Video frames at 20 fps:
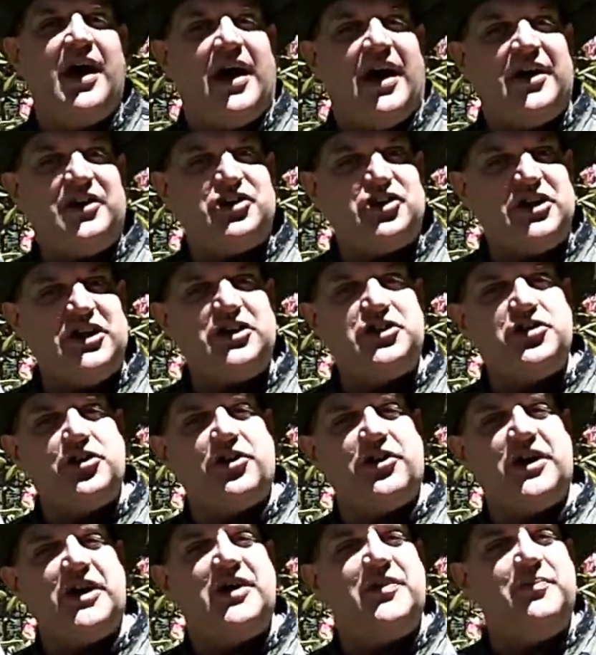and she
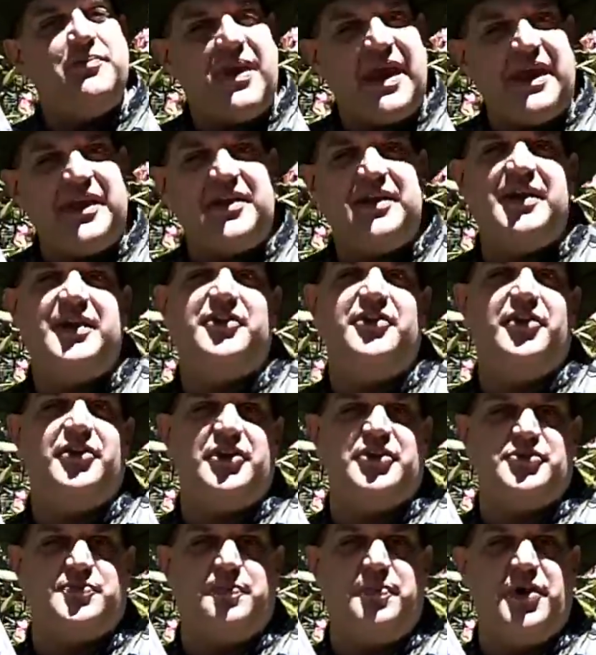took it and made it into
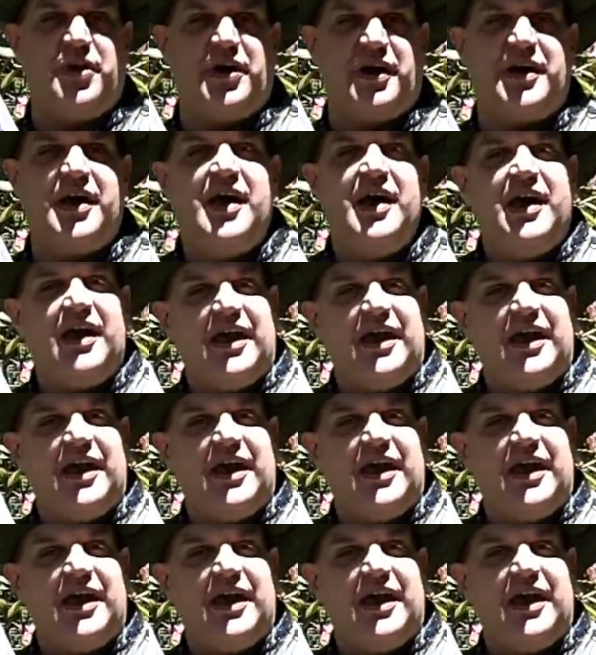this book.